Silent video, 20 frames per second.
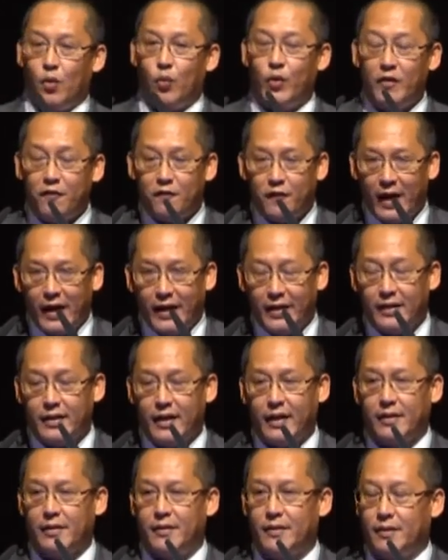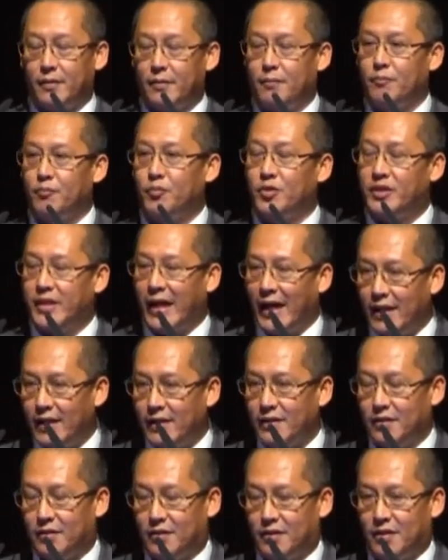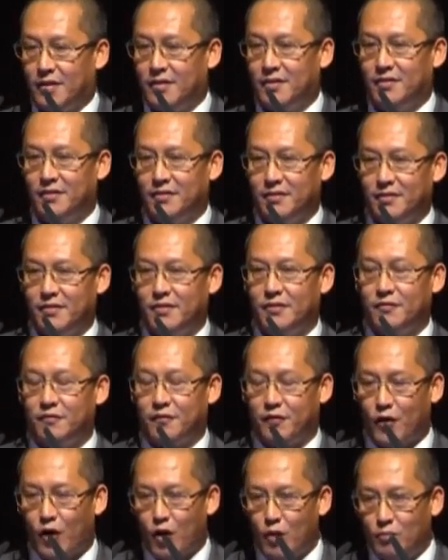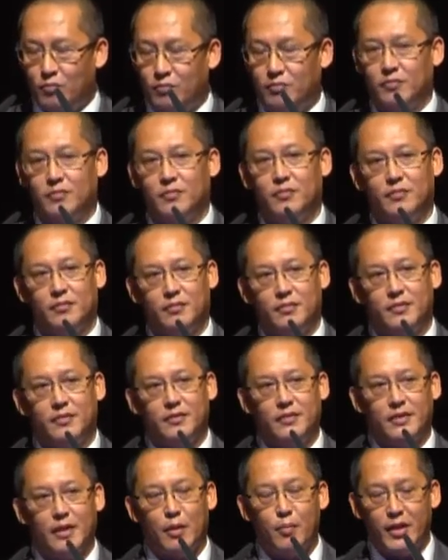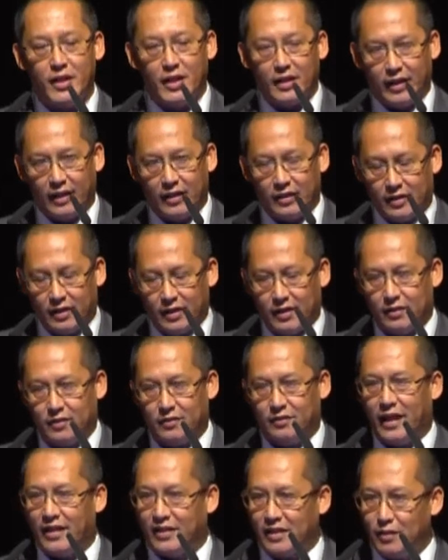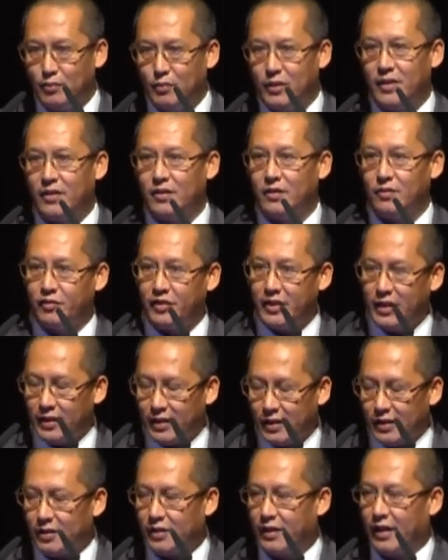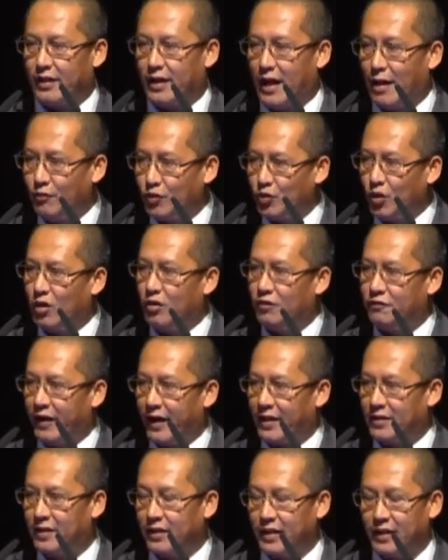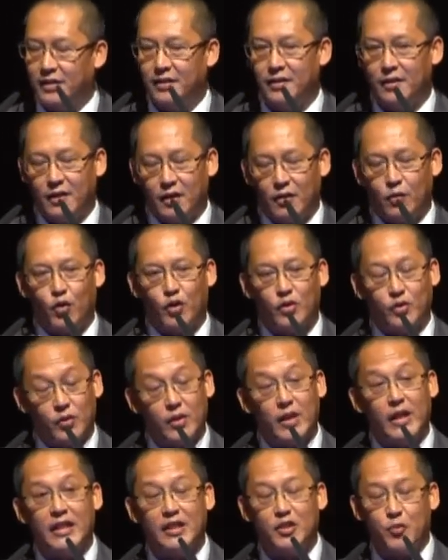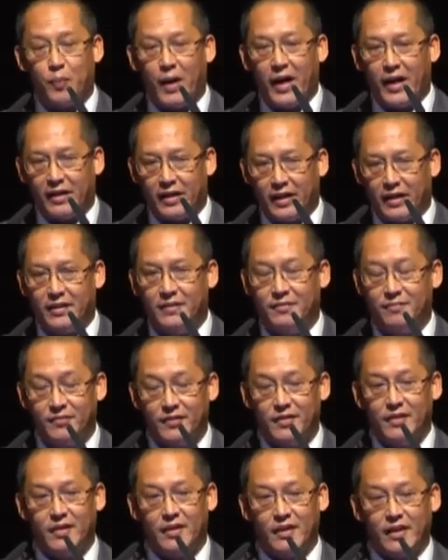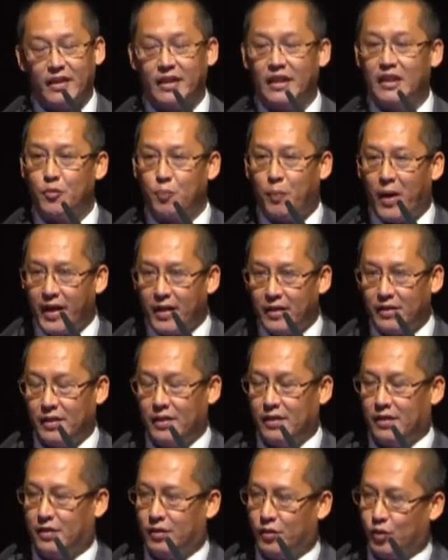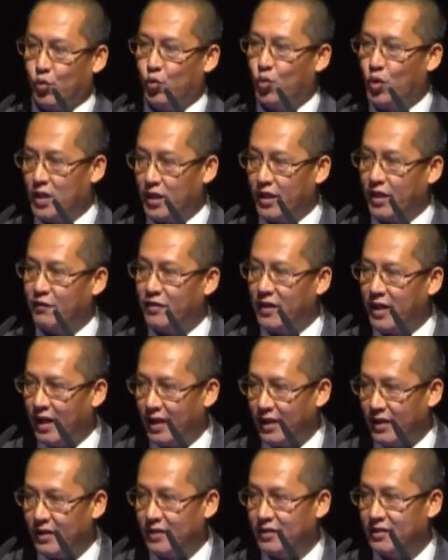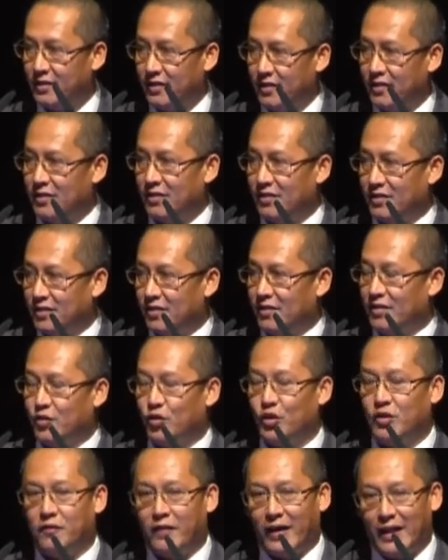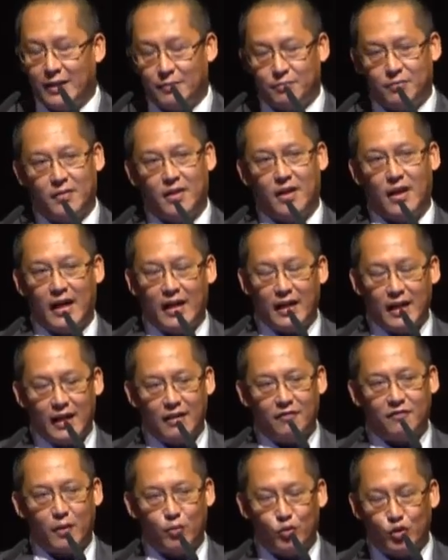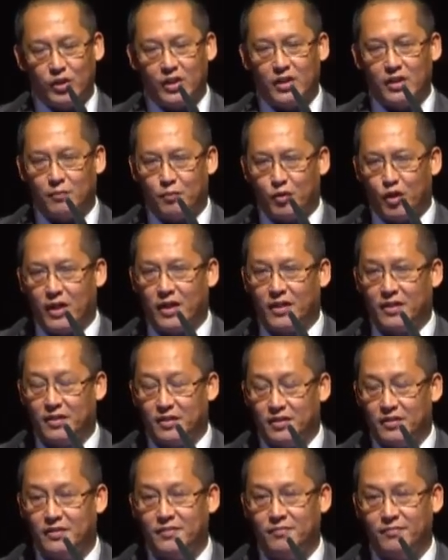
We find that challenge from the Middle Eastern gentlemen, visitors that come to our factory, was inspiring. It inspires us to work even harder to develop halal pharmaceutical products.